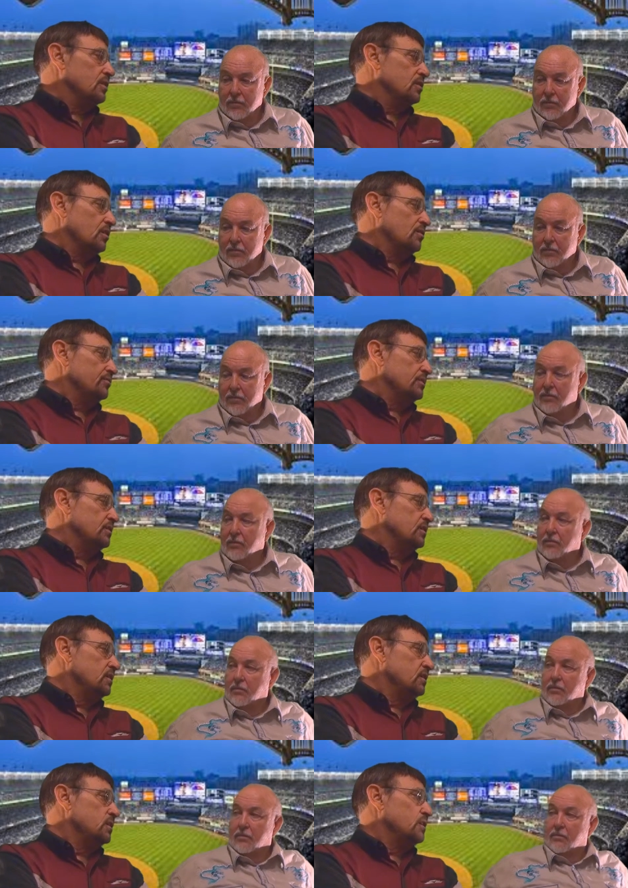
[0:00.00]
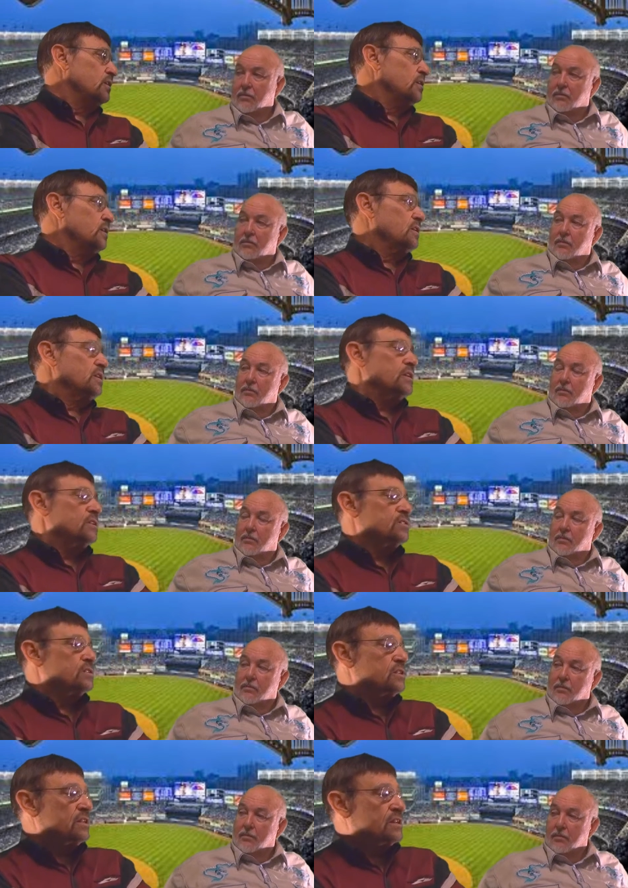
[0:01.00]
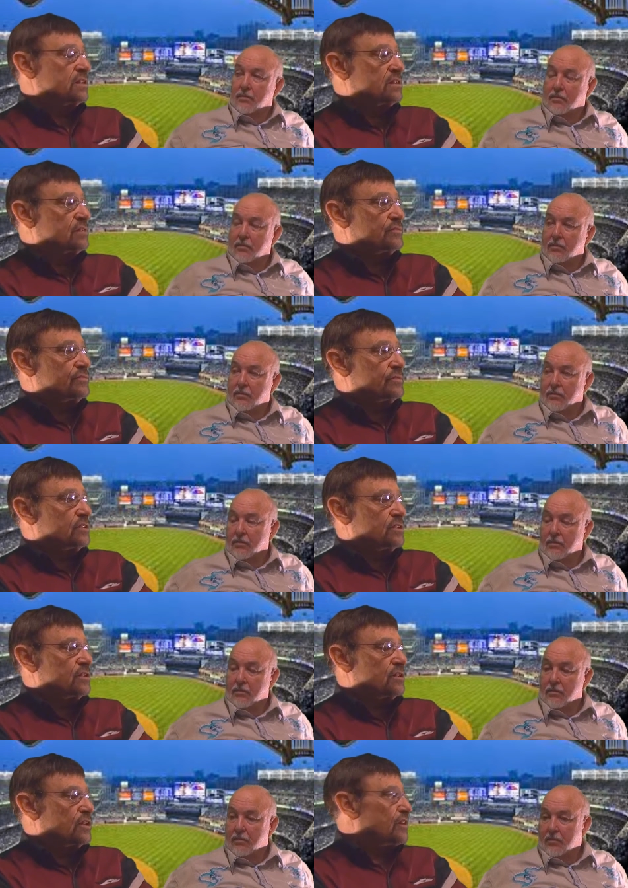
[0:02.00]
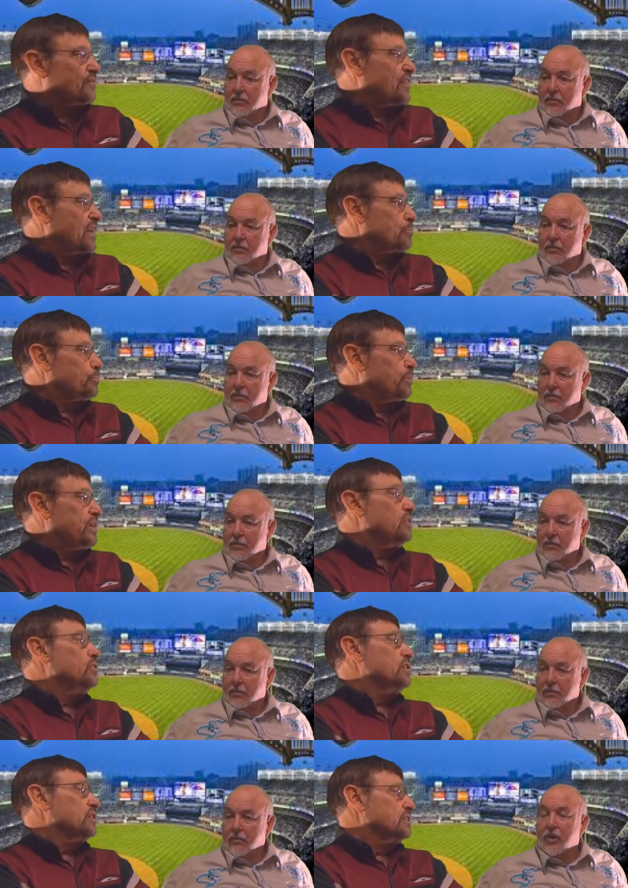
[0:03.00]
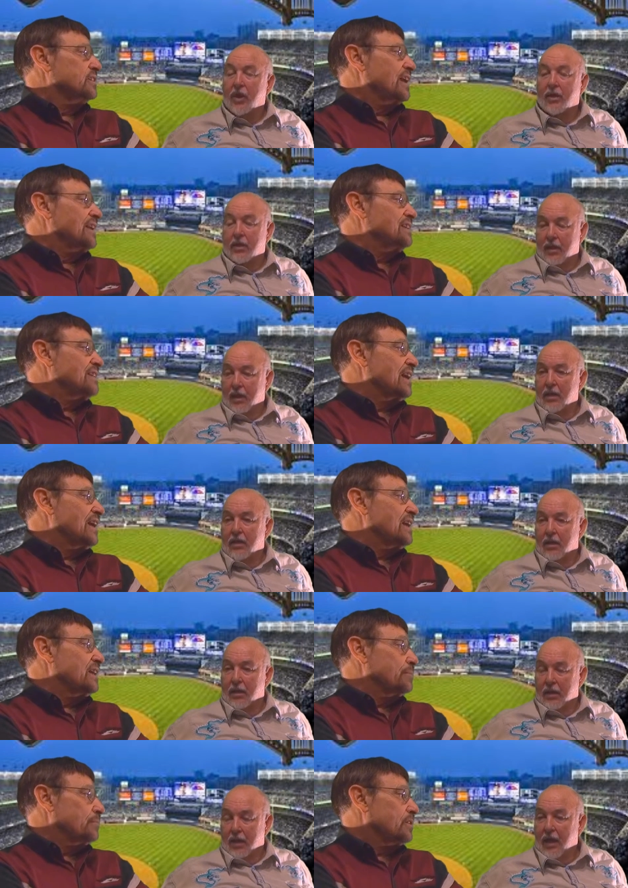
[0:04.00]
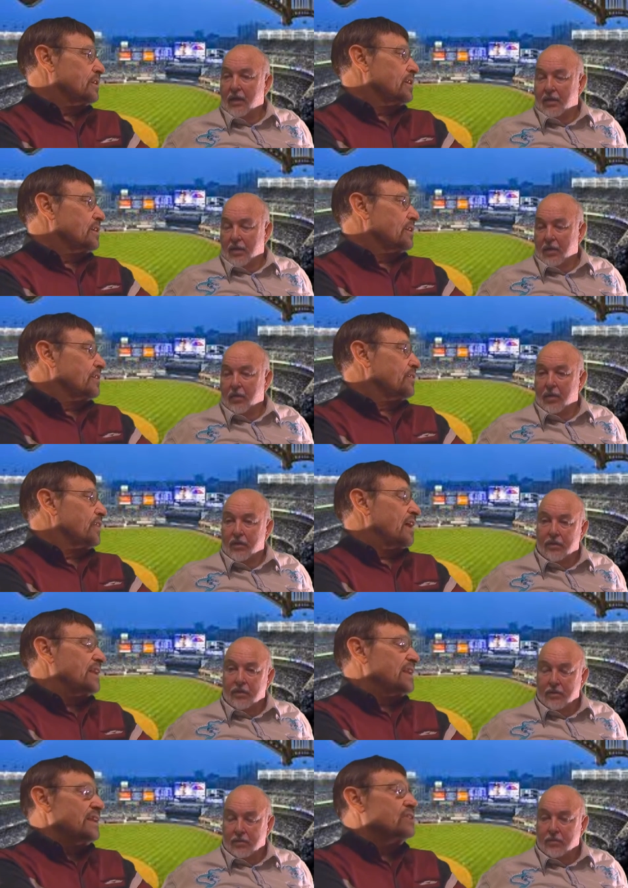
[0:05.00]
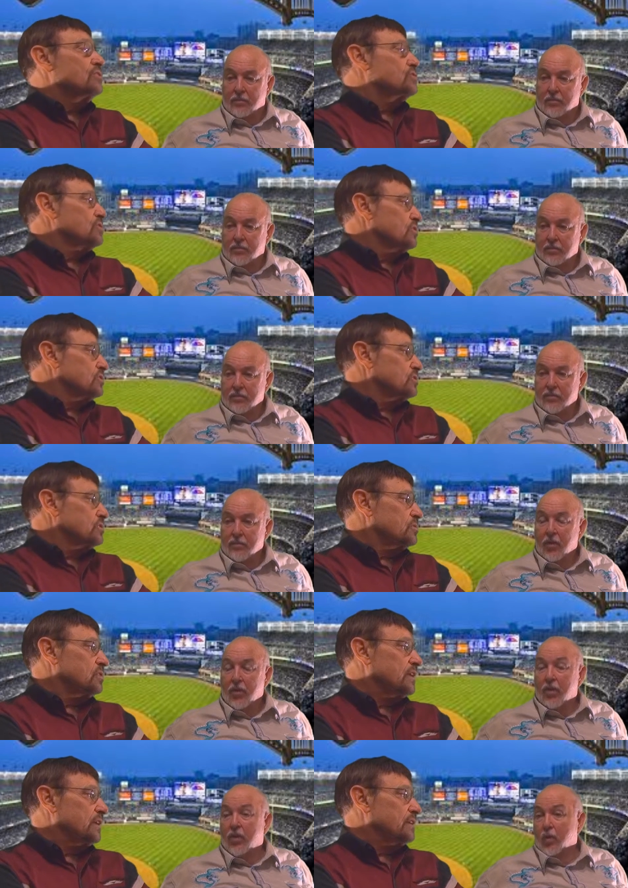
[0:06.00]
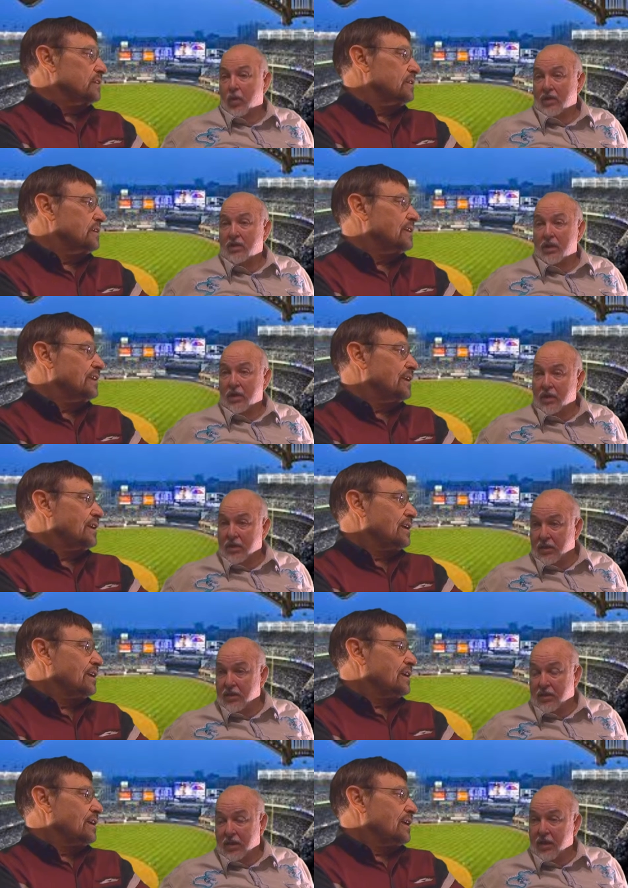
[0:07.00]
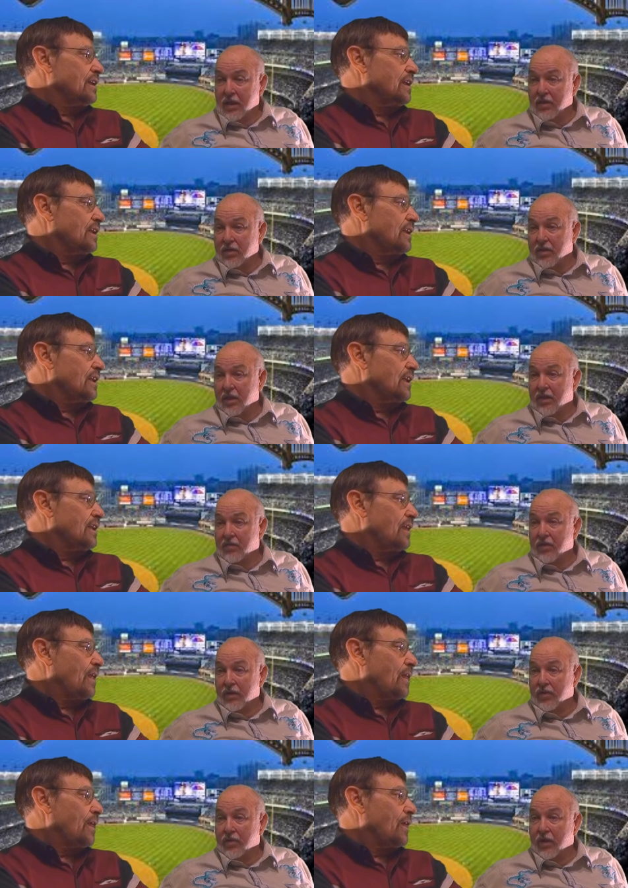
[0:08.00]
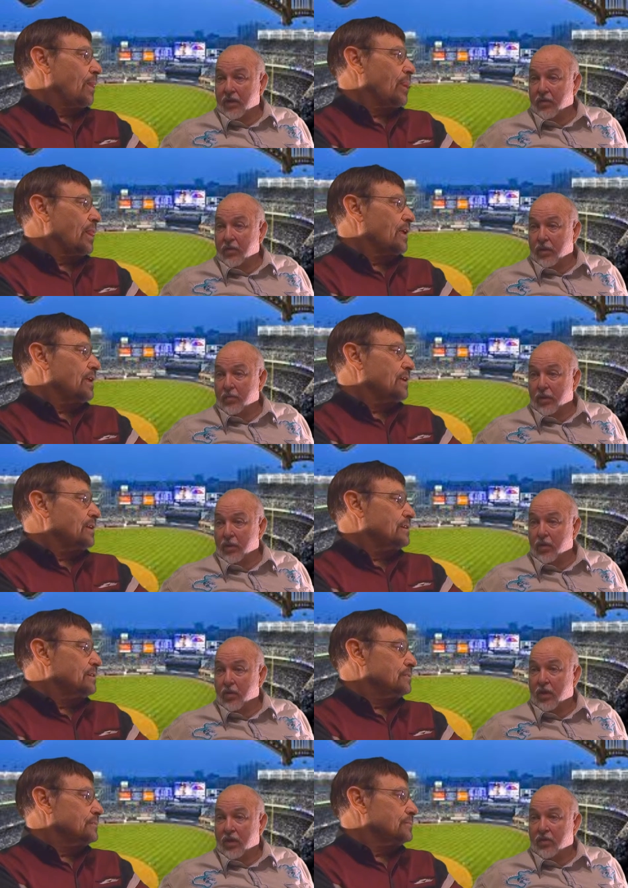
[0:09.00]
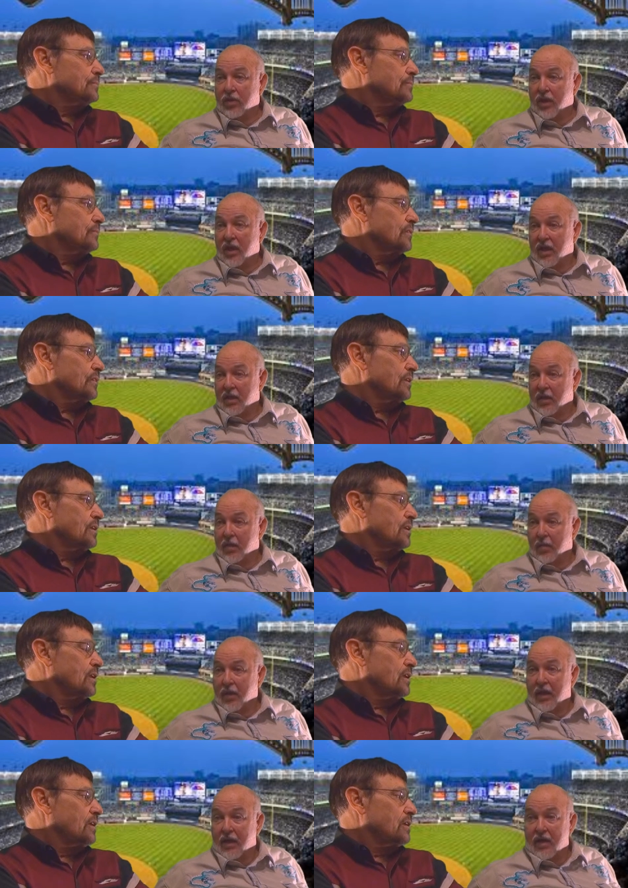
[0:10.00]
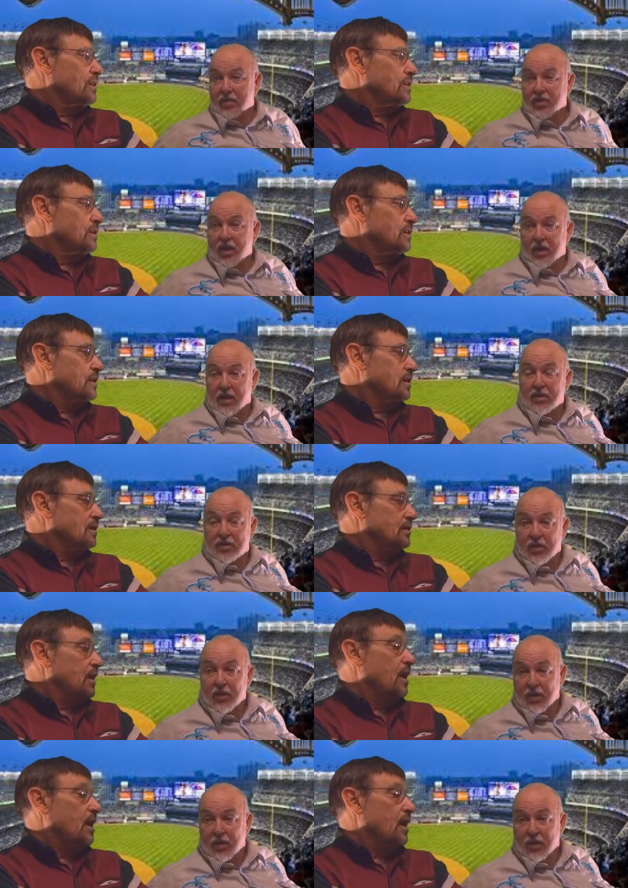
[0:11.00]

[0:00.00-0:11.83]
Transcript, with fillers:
Speaker 1: my coffee. Mm-hmm. It's the death of of that period, Yeah, that time, That time, yes. that
Speaker 2: innocence. There And- was an innocence on the other side of it. You thought you were gonna be nuclear dead in about any second, so.